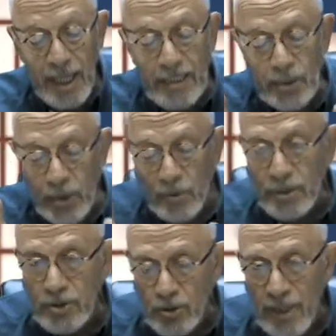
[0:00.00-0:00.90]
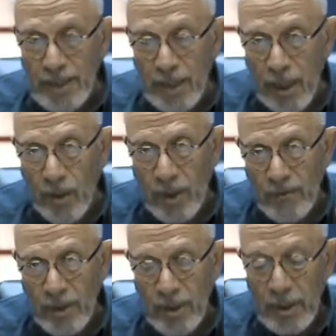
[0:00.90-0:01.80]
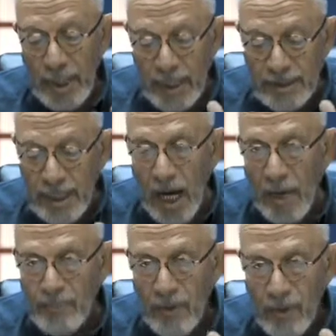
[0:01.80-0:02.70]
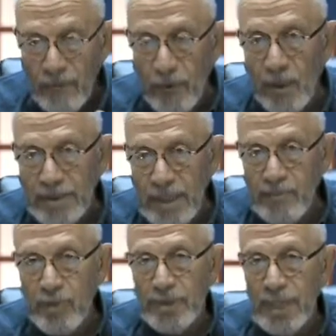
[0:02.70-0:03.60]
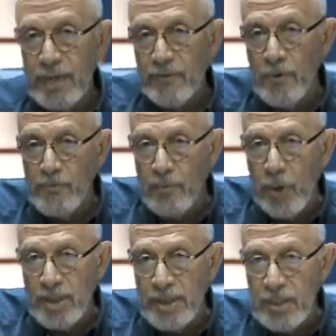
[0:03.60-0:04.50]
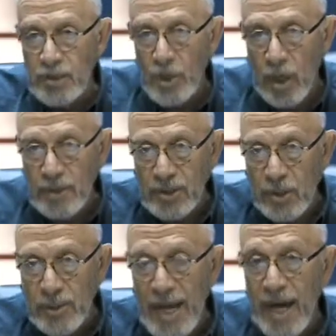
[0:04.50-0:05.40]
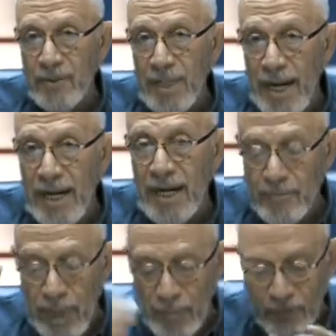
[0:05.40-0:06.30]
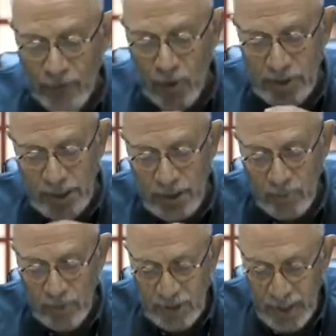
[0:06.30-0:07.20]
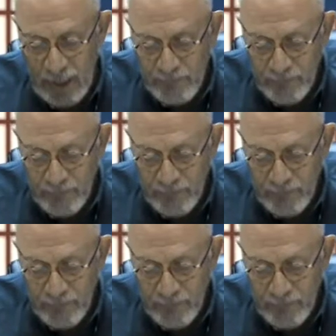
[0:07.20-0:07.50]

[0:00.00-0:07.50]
It shows a trend, however. It's up 14%. Food poisoning should always go down, not up, up 14%.